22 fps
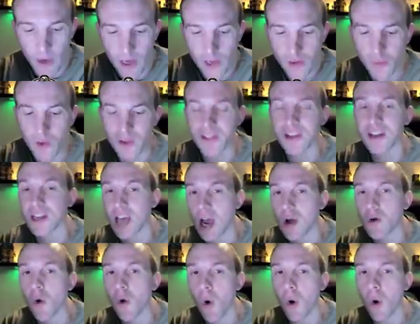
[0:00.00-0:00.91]
point. When the
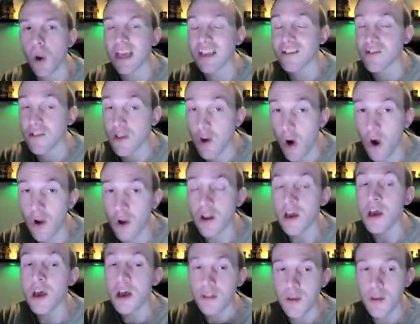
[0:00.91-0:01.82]
town hall is
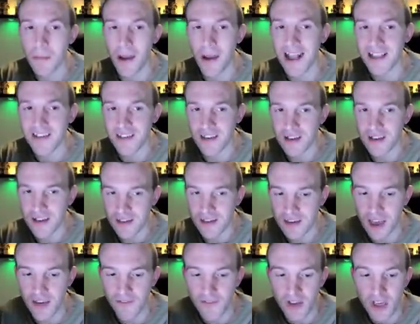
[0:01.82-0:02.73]
gone, the bats can
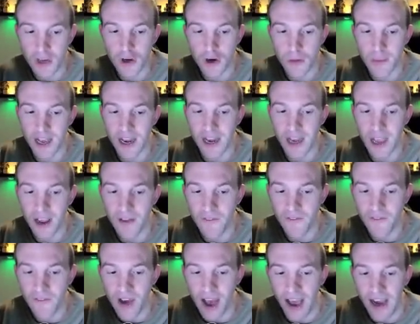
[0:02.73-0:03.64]
safely come in.
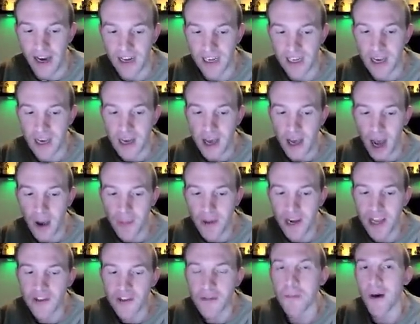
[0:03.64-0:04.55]
In fact, how
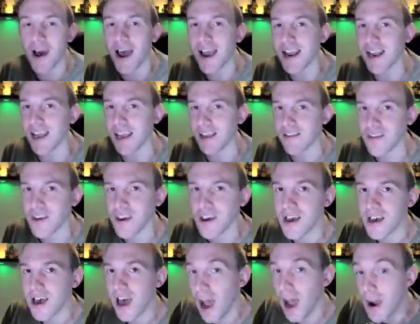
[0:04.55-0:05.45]
many spied it?
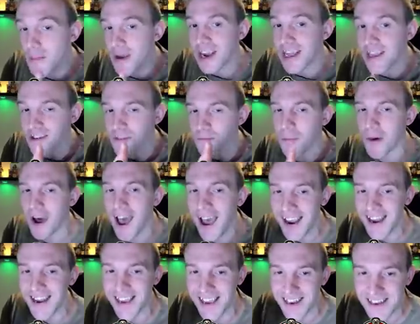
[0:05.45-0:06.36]
How many
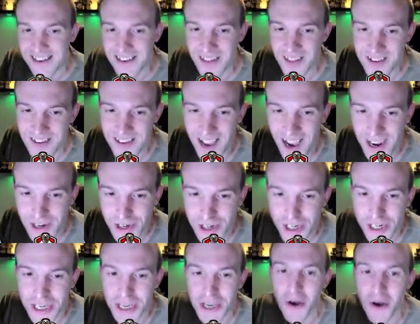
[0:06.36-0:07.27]
spied it? There's
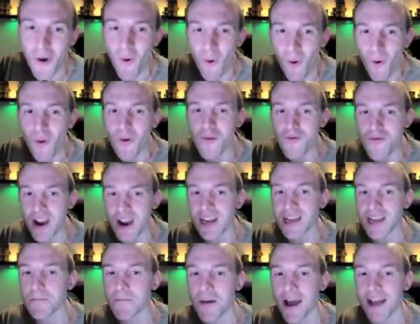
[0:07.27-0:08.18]
actually
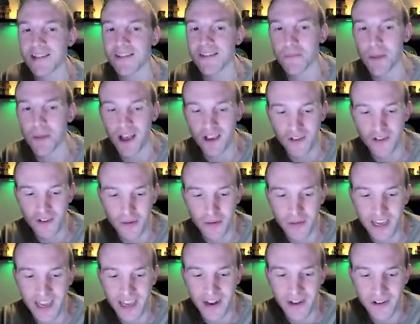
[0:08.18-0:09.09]
already bat spells
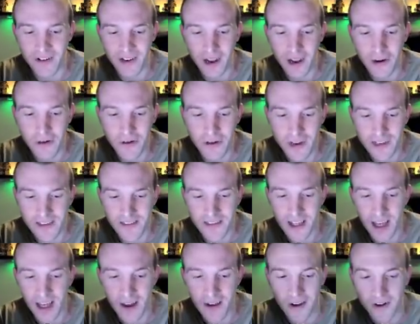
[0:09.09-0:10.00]
coming in. Look at how
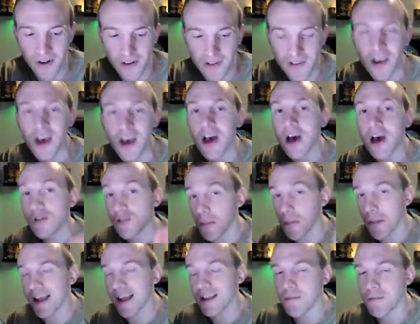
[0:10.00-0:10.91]
crazy that looks.
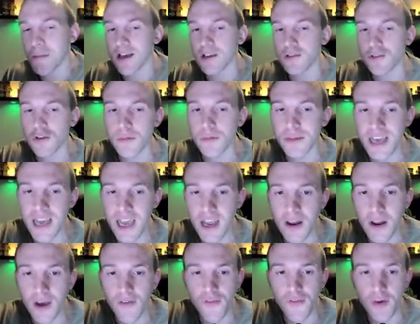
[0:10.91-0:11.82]
So bat spells coming
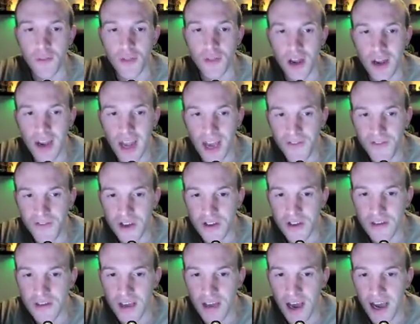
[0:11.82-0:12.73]
in from the
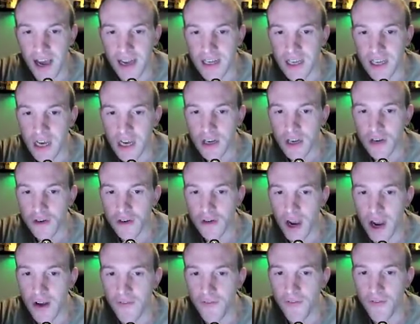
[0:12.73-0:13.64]
left-hand side to
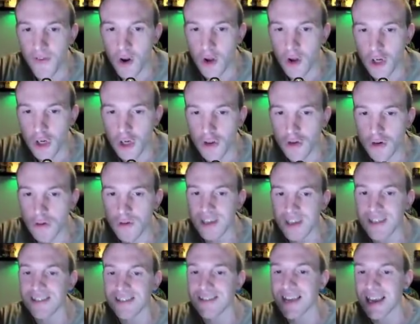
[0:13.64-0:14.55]
try and flush
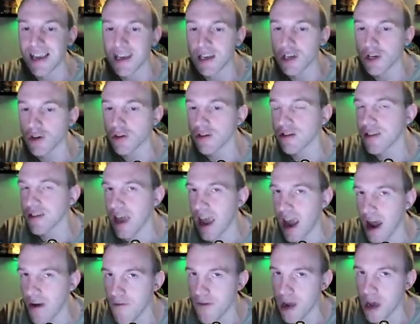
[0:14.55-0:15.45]
through this dangerous
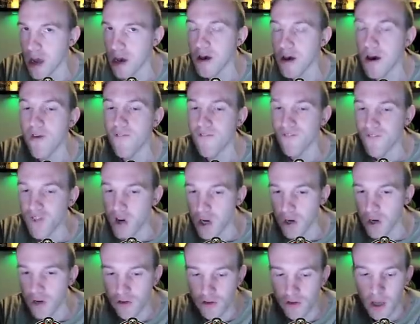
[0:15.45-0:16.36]
area
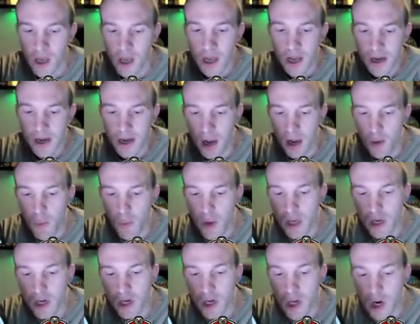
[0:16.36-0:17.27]
first. Now,
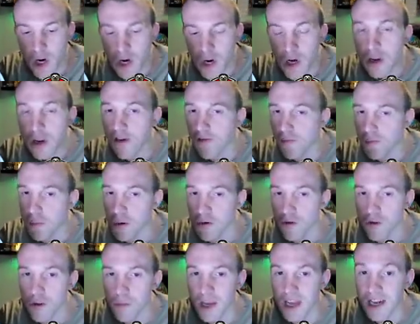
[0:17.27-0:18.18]
we could have
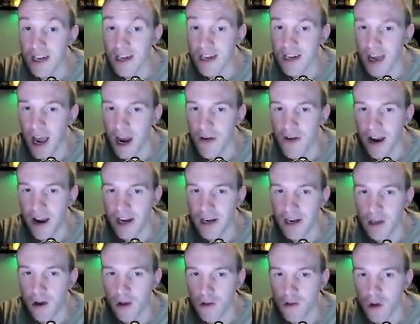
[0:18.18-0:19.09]
put them in
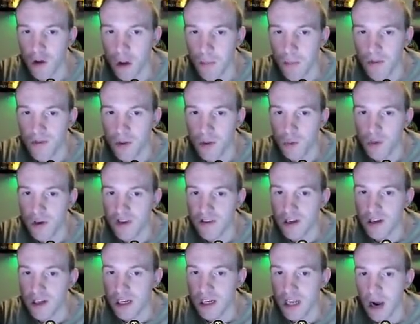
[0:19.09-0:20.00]
directly on top of the
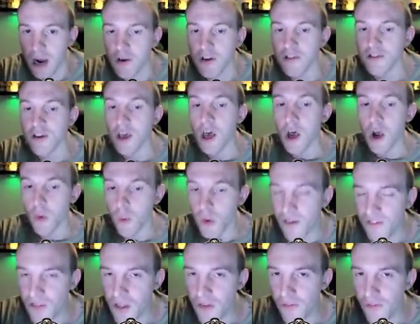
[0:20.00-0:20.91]
wizard towers
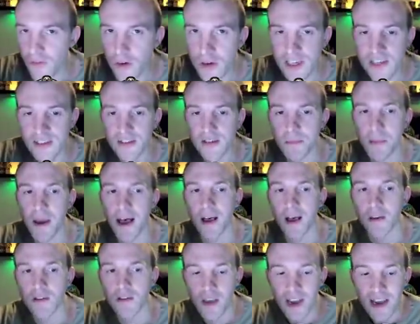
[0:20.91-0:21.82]
with the freeze
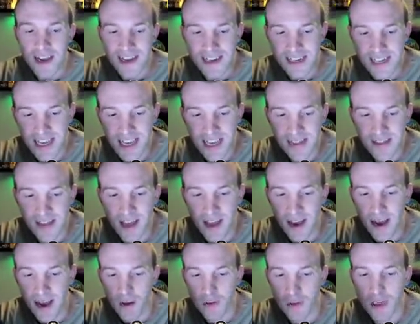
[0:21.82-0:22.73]
spells. Take
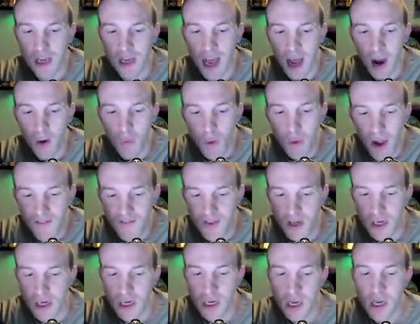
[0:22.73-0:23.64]
that out.
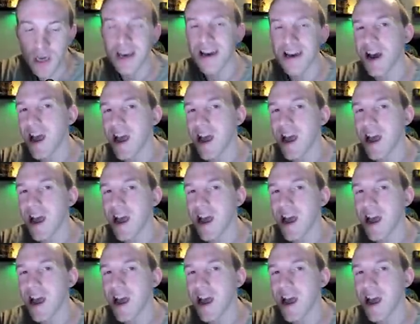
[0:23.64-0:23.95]
However,